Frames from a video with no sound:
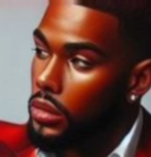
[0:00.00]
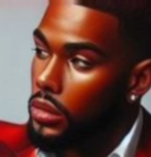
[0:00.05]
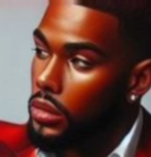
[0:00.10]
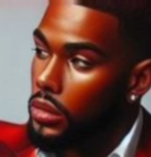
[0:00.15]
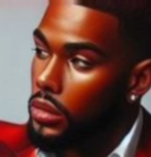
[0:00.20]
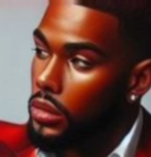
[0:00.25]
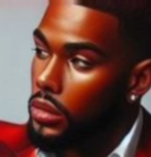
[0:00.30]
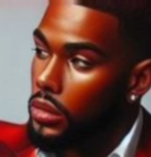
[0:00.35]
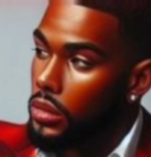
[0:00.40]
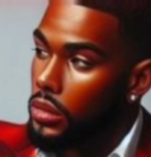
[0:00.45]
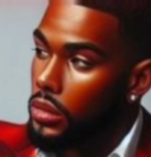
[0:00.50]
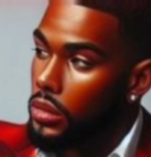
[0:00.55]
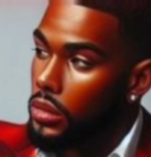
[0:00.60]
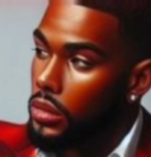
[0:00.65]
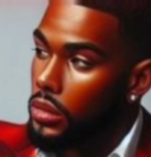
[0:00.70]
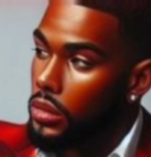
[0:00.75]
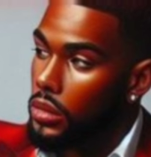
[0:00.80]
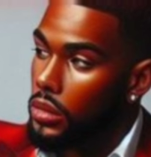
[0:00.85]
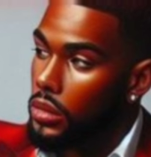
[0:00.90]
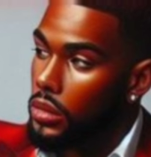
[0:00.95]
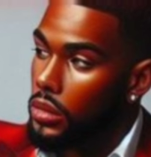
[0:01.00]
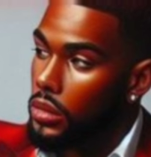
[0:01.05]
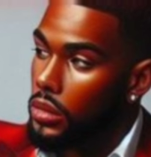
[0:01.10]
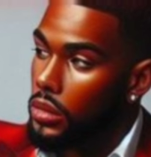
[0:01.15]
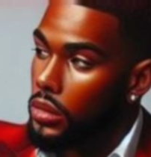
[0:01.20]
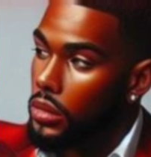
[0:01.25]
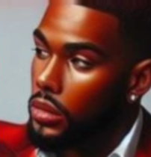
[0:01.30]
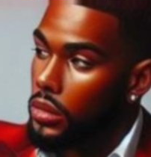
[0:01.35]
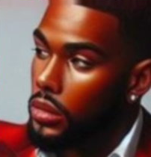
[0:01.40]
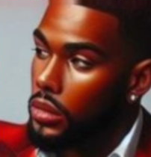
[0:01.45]

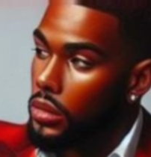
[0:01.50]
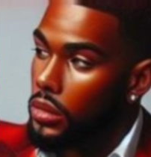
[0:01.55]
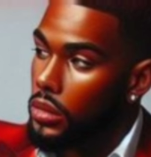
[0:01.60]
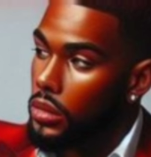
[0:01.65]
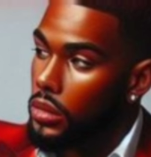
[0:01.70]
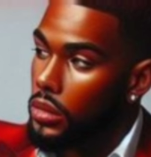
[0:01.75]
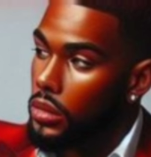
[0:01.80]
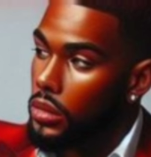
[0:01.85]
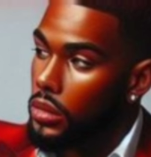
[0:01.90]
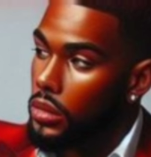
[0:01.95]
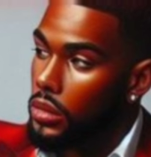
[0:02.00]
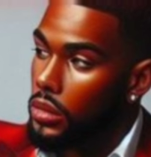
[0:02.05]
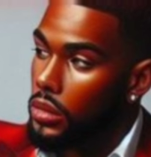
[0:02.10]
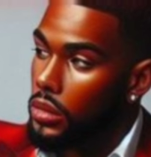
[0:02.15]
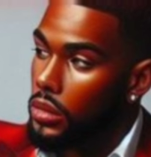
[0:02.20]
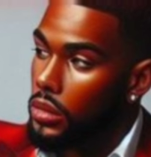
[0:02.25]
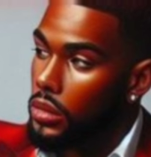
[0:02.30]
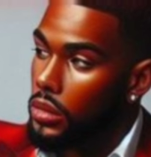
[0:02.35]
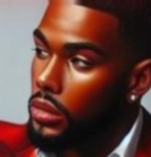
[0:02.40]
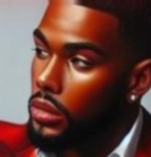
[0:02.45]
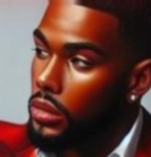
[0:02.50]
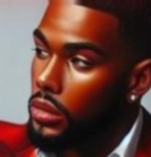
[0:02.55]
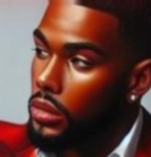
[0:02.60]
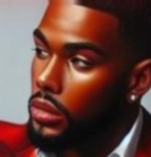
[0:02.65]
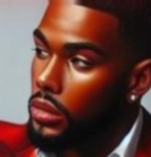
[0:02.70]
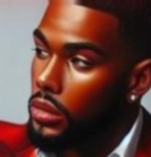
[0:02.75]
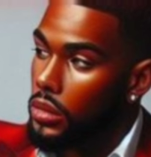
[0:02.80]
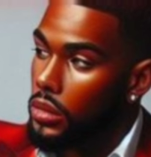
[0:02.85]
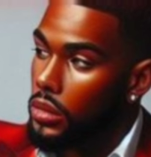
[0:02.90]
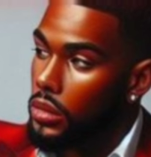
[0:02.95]

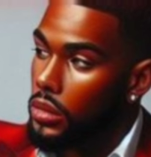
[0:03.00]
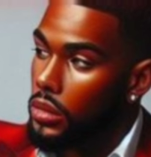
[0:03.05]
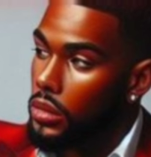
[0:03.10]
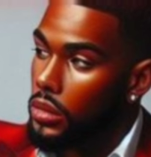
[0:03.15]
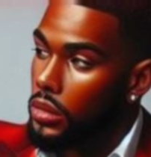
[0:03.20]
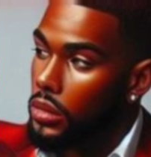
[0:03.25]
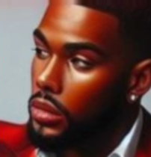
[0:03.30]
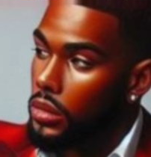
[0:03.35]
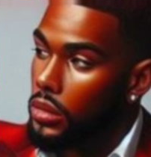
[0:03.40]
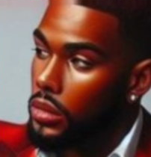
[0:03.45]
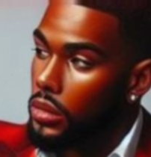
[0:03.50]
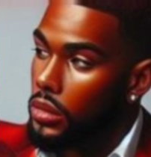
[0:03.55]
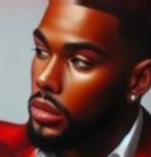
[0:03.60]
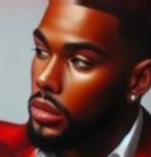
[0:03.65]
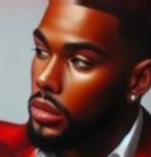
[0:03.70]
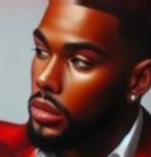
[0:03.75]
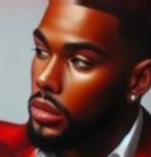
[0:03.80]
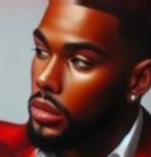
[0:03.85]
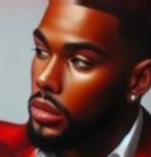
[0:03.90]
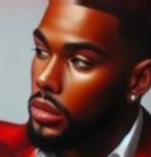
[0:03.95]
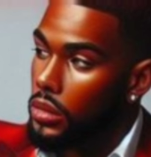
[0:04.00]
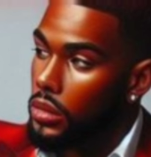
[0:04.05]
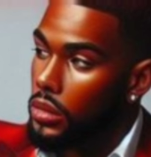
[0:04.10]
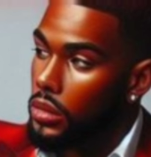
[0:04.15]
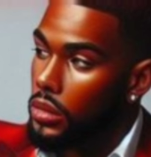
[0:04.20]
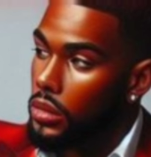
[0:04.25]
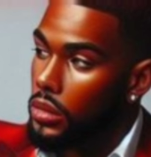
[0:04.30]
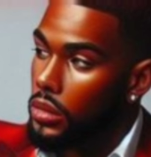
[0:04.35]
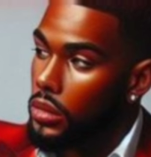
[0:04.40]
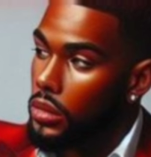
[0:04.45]

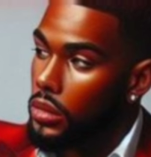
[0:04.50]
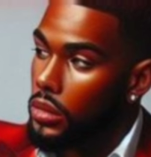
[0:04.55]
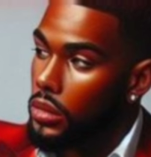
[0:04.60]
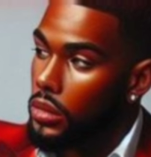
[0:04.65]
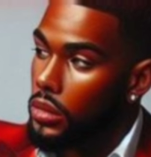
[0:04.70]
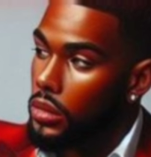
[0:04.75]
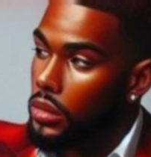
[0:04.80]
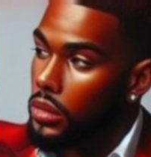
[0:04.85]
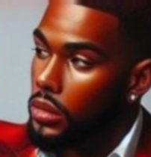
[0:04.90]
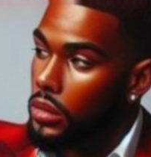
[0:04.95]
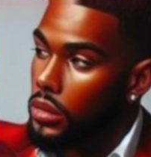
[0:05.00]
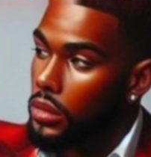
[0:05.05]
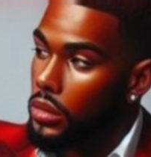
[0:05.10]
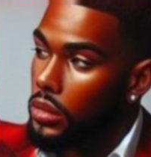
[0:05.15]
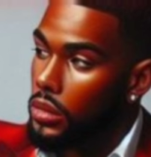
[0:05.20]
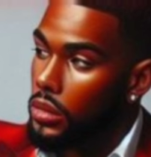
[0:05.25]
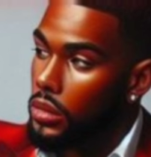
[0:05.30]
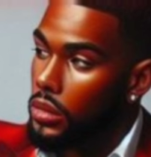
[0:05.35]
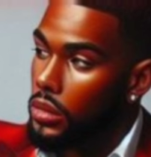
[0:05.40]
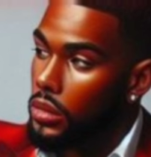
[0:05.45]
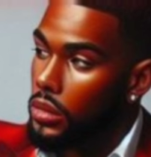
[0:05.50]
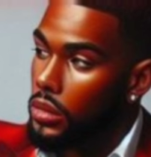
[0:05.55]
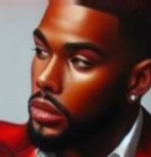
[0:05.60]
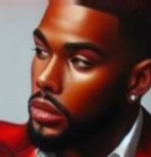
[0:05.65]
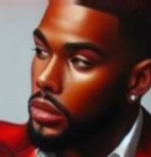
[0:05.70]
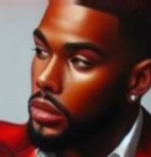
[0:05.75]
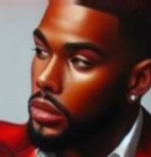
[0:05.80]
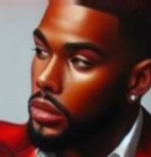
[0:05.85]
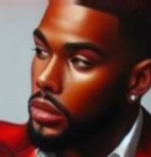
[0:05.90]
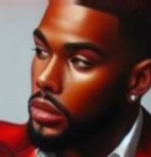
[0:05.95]

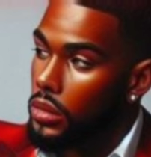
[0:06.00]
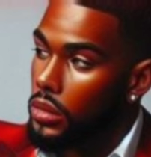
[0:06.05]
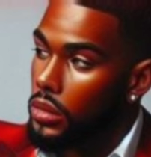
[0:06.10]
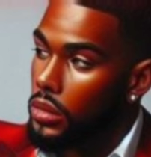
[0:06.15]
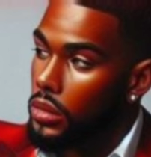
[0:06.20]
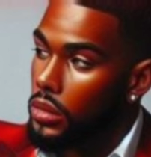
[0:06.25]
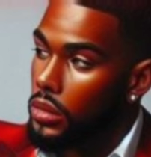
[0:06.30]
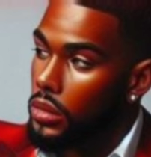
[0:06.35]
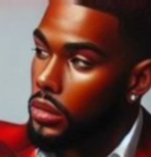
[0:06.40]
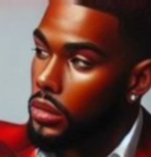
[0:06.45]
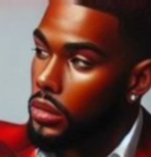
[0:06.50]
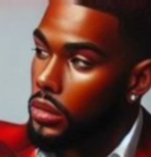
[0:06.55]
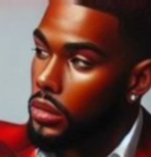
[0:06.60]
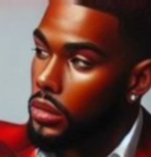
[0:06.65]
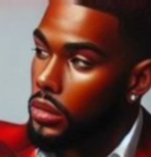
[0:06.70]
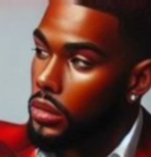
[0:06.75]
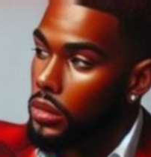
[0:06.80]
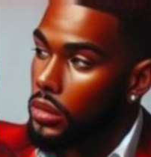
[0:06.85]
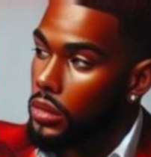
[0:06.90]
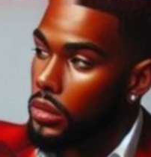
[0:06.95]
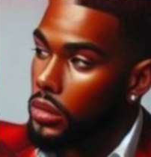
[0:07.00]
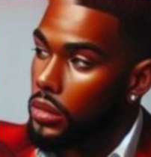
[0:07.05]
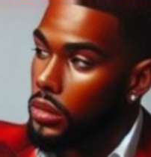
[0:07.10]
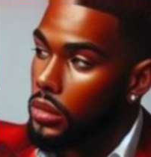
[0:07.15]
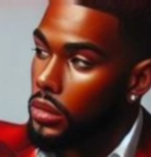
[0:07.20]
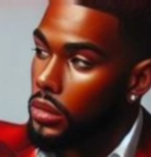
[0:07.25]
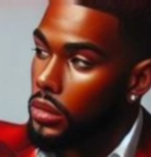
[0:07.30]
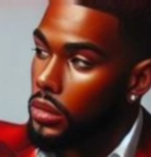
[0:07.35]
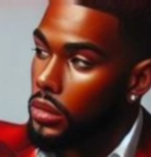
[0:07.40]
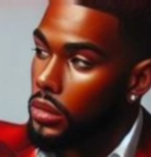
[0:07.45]

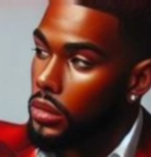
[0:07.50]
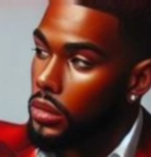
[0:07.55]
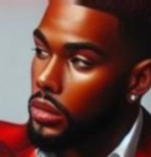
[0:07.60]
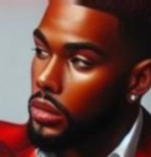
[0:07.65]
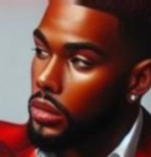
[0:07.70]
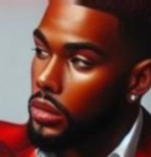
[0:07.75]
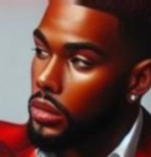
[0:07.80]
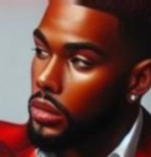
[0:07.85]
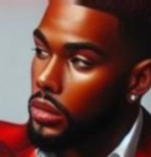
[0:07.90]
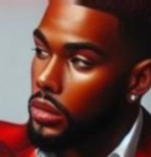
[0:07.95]
[no speech]